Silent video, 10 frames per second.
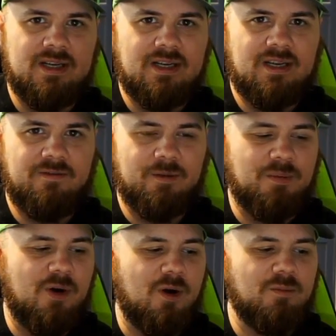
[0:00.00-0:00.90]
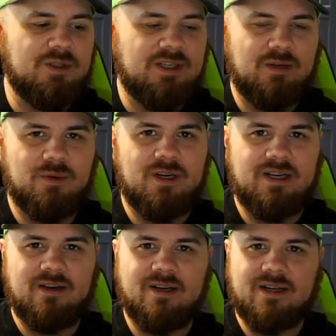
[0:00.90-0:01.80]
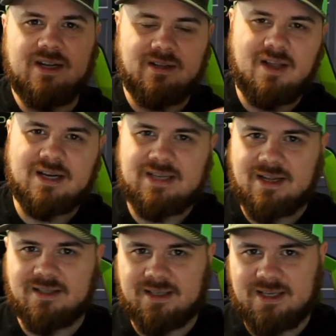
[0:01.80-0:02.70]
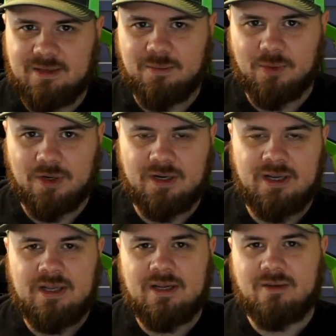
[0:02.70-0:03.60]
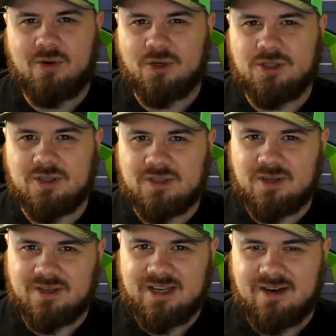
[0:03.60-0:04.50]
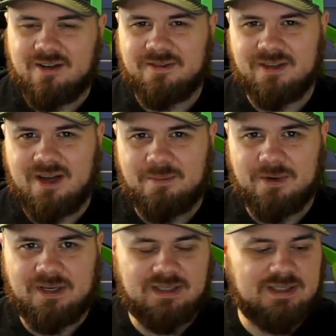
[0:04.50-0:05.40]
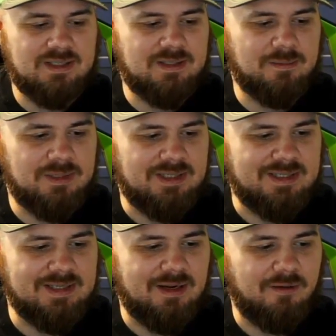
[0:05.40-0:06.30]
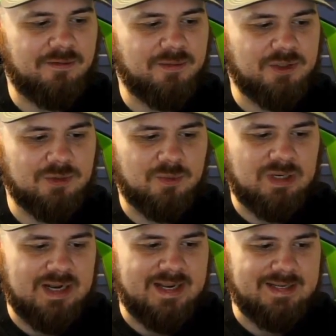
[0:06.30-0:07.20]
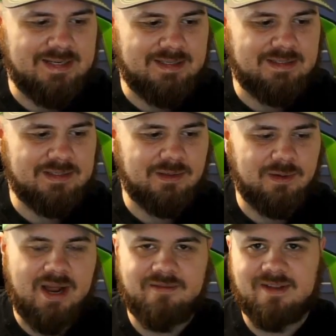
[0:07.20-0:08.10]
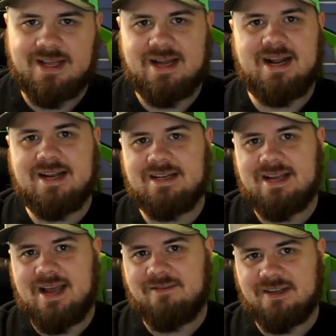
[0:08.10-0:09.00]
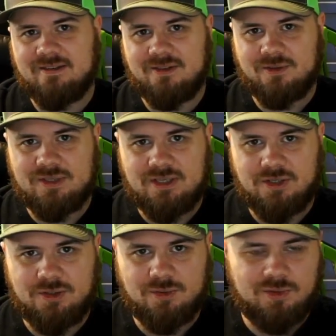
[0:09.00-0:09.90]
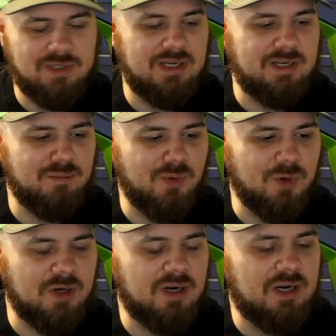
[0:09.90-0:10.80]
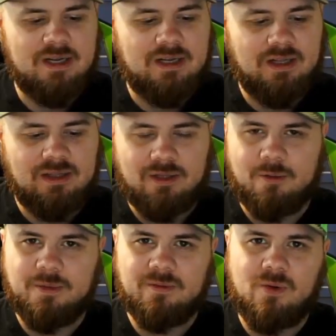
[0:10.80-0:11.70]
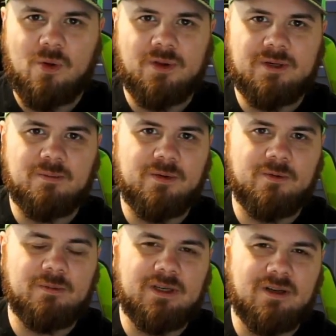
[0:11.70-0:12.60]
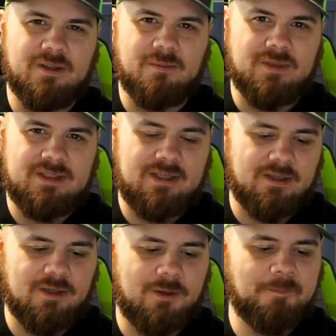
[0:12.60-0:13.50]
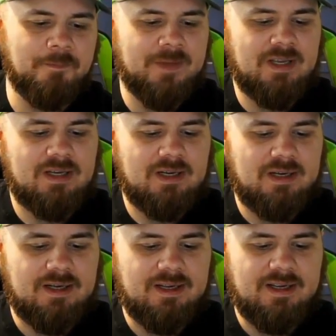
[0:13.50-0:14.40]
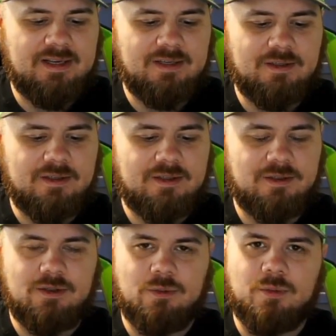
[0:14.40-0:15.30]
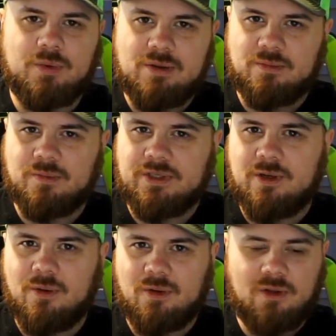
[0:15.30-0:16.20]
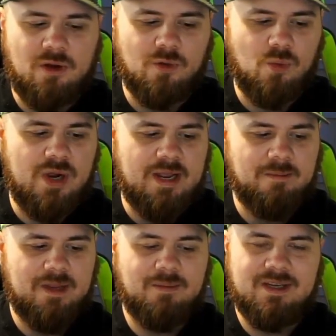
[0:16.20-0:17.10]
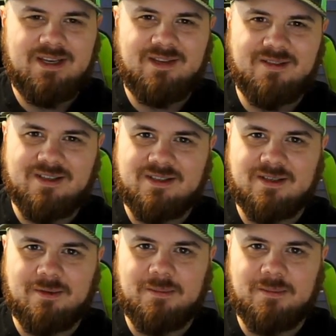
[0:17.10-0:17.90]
if your palm was anywhere near it, it kind of locked out the keyboard. Of course, you could turn that off in the operating system itself, which is what I did. So after that, I didn't have any of those issues anymore. A little bit of quality improvement on the material. and it would probably go a long way. Maybe even some